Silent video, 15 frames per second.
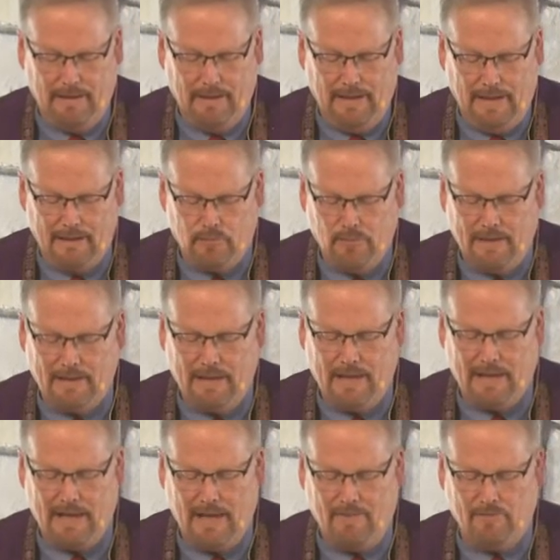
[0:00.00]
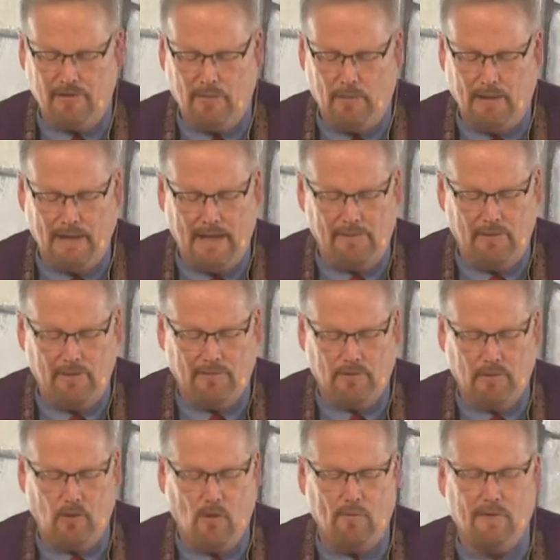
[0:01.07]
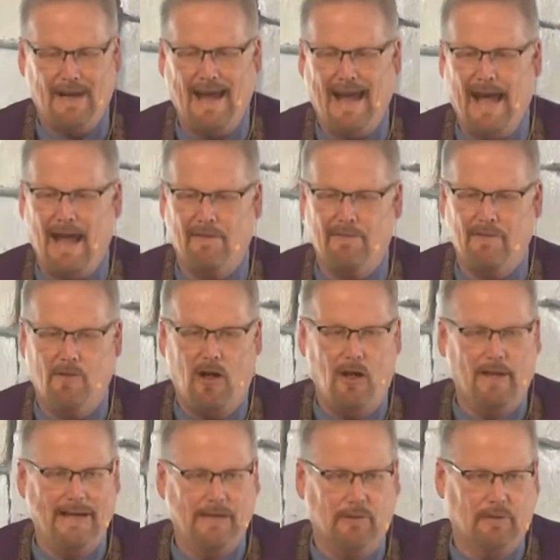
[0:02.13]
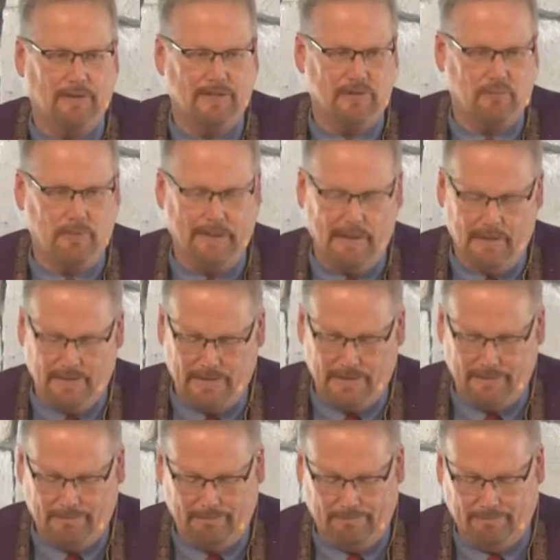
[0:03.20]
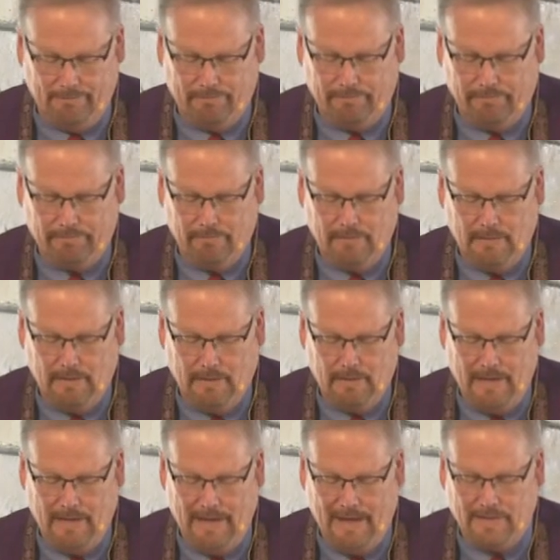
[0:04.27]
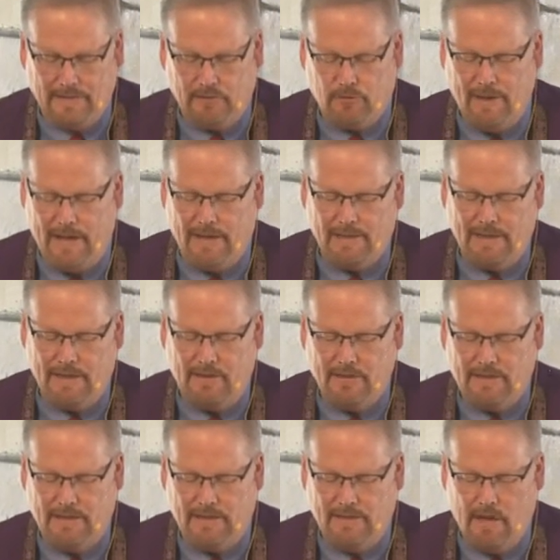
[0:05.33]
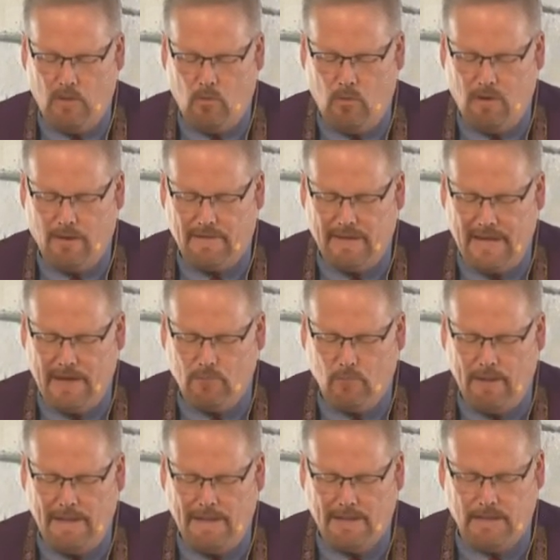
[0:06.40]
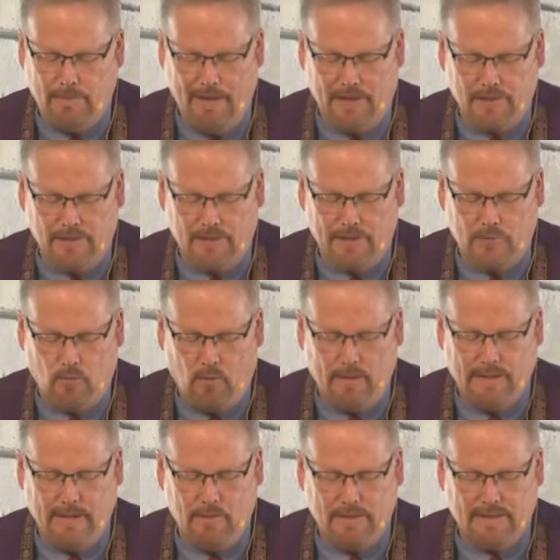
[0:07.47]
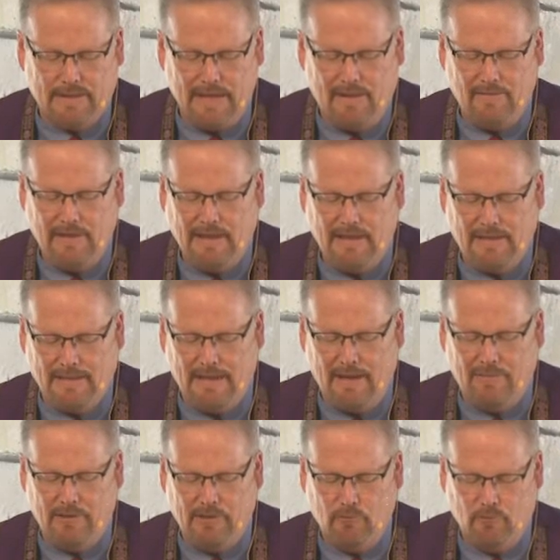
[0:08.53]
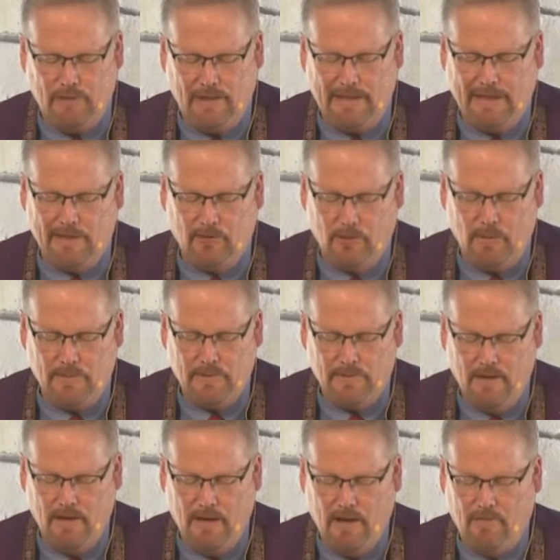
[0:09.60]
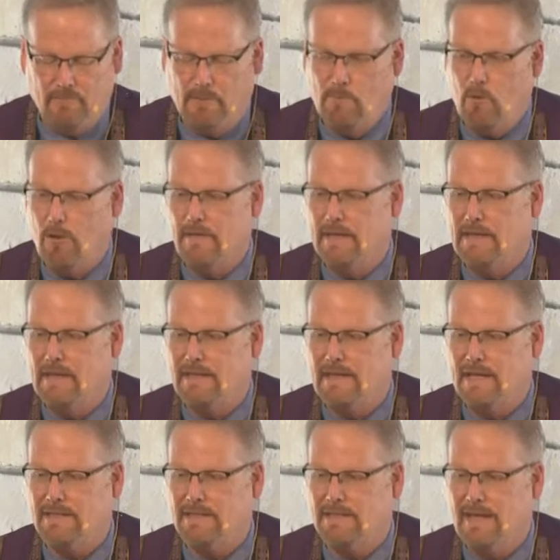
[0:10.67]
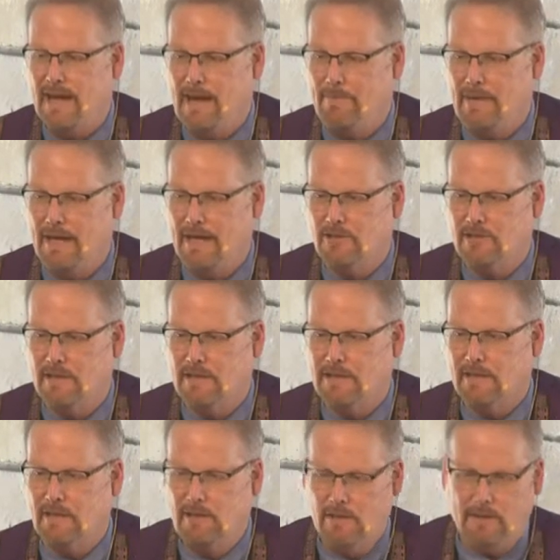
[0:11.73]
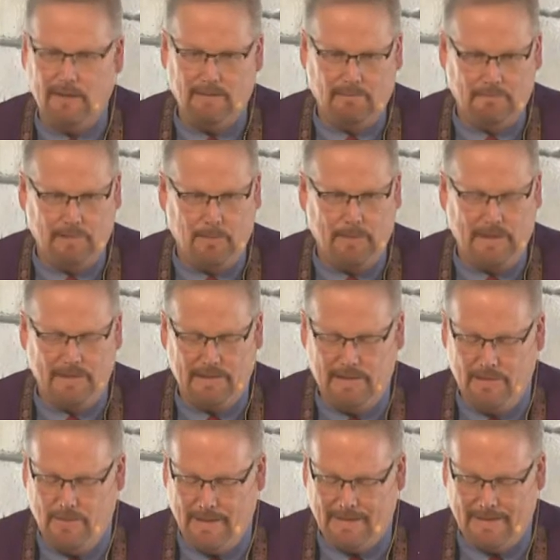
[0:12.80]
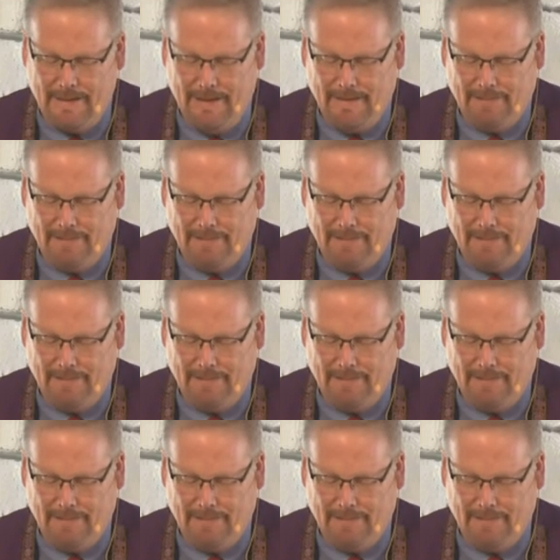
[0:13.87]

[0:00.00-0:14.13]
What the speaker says: It's written at a comfortable level for over half of all English readers. As the translators did their work, they had reading specialists working with 77 reading groups from more than a dozen denominations, including the PCUSA,